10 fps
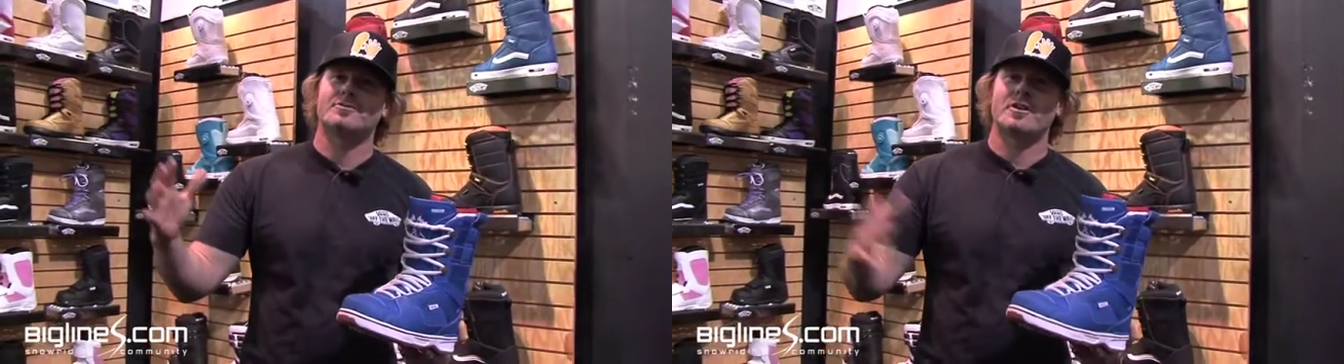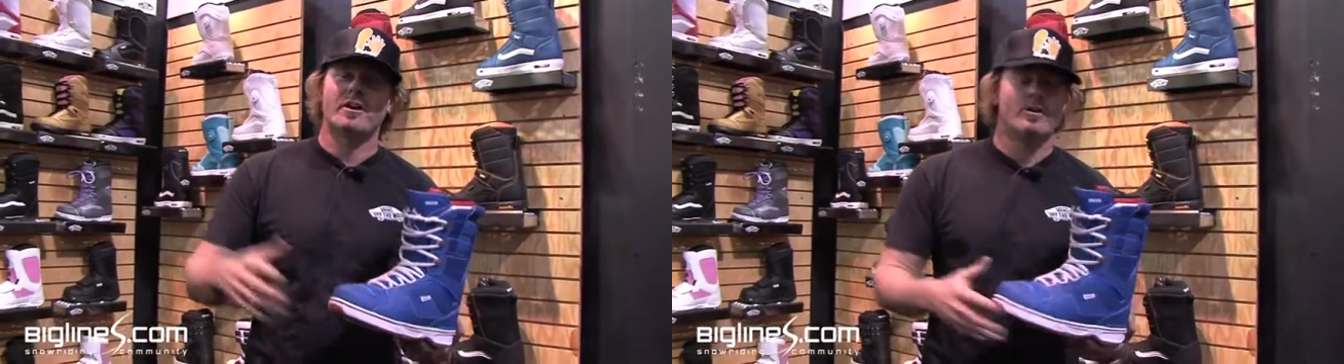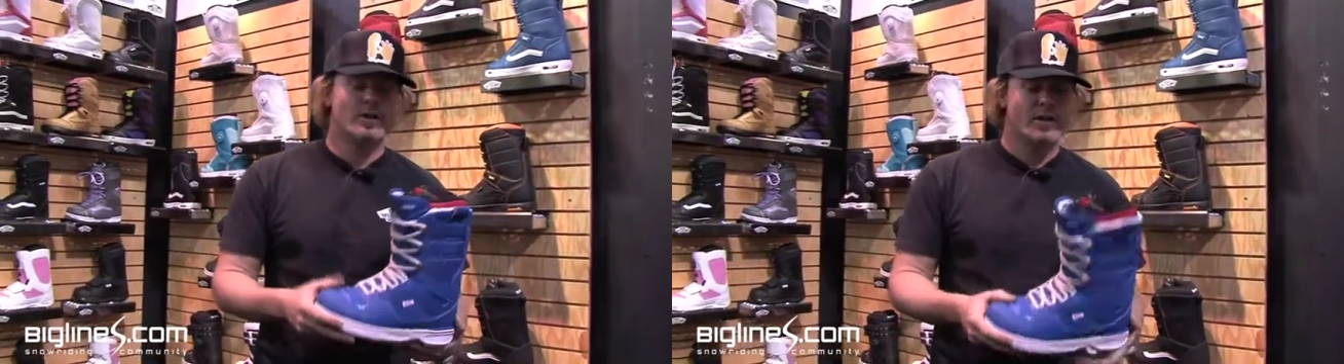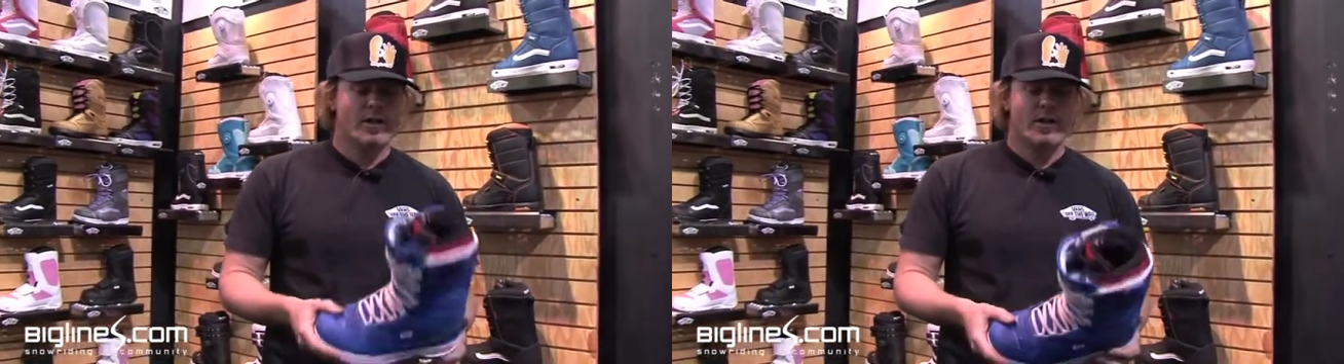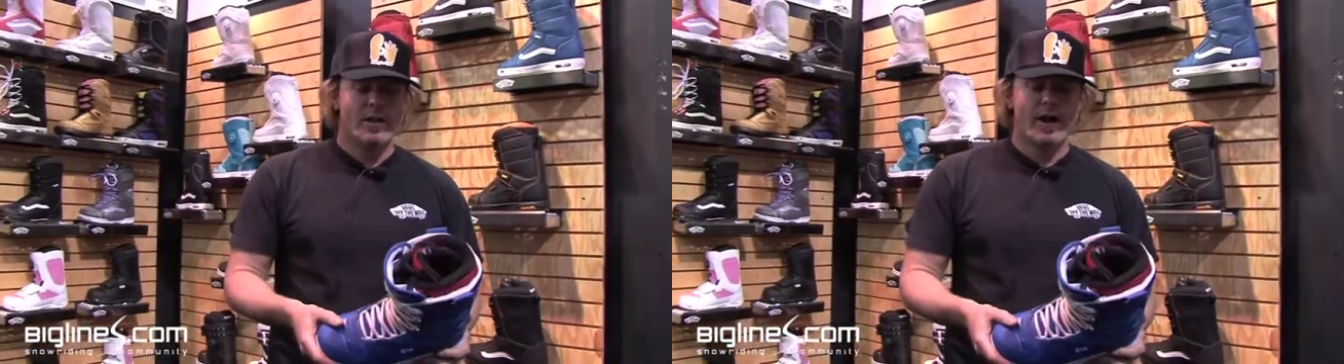so
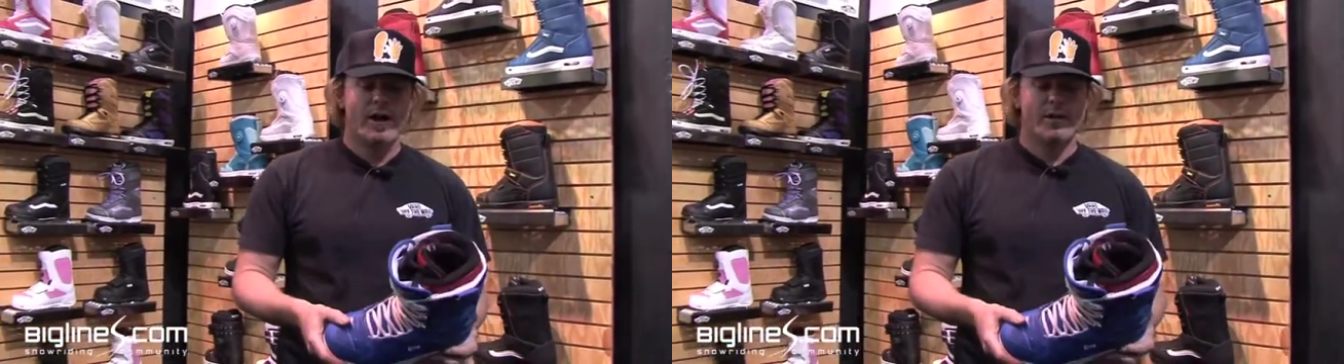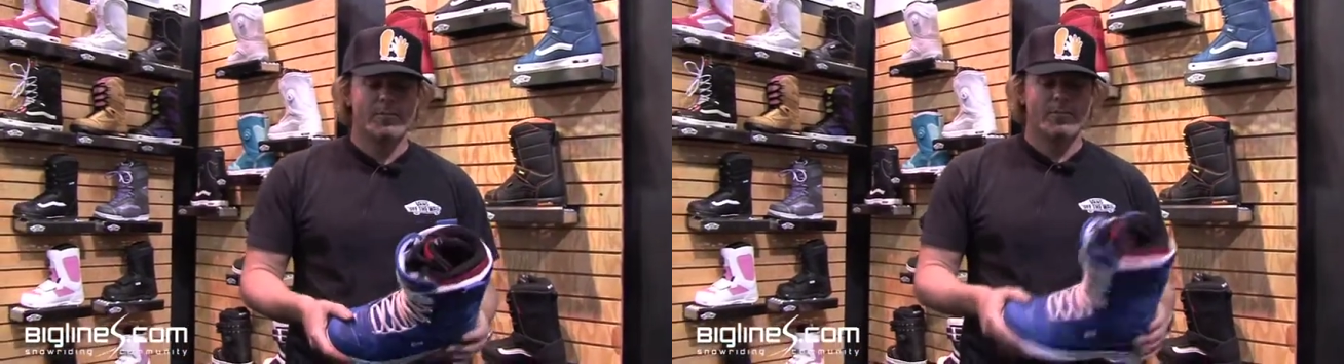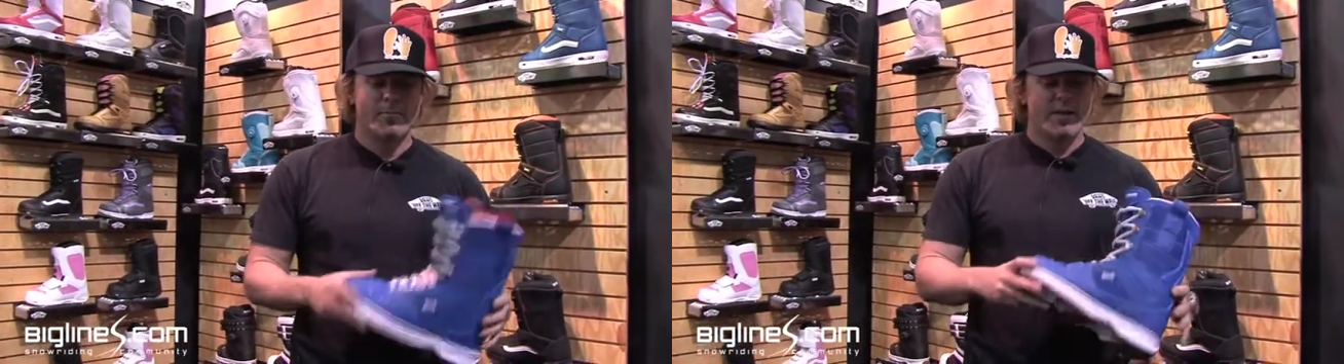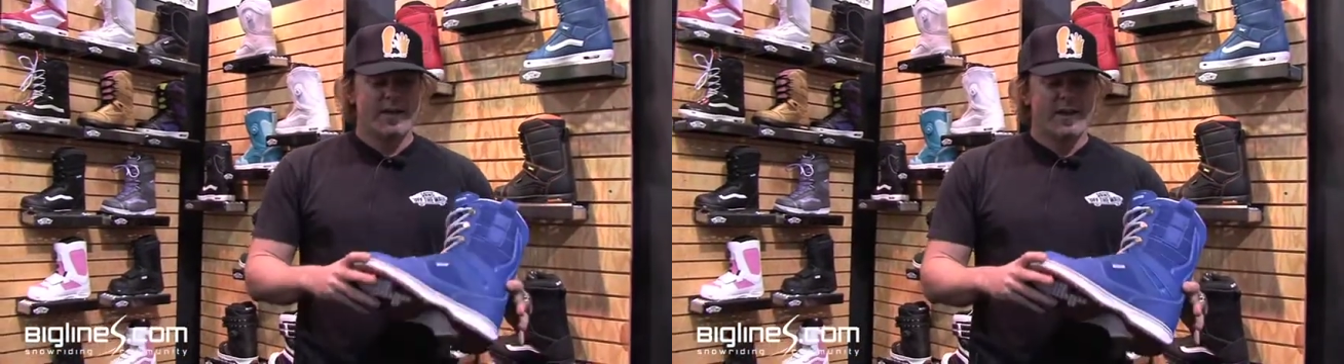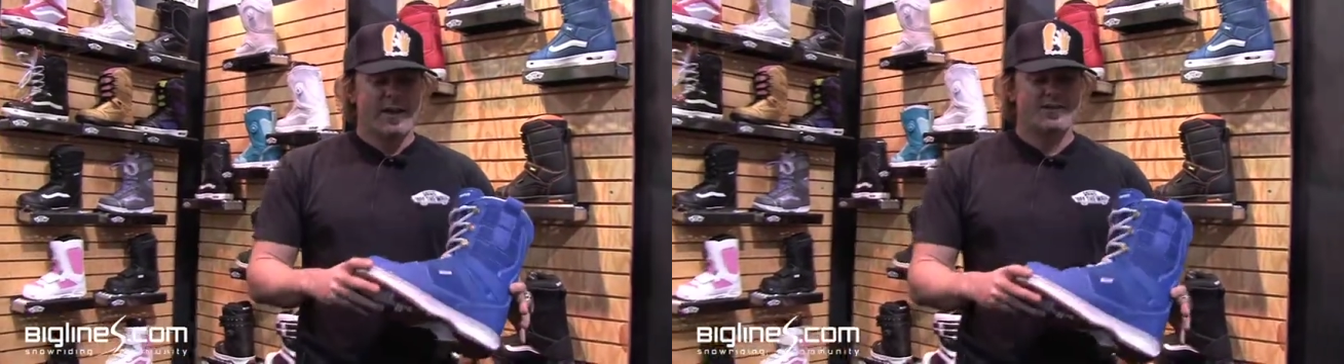
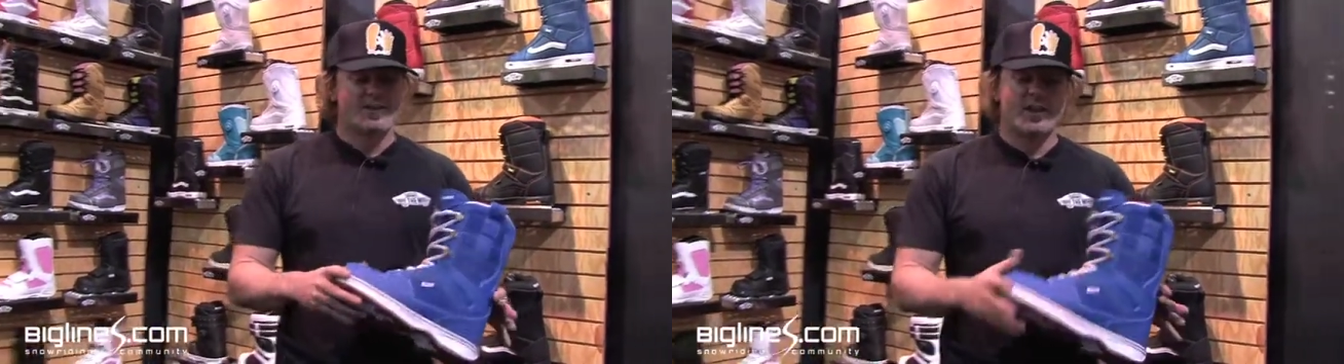his is the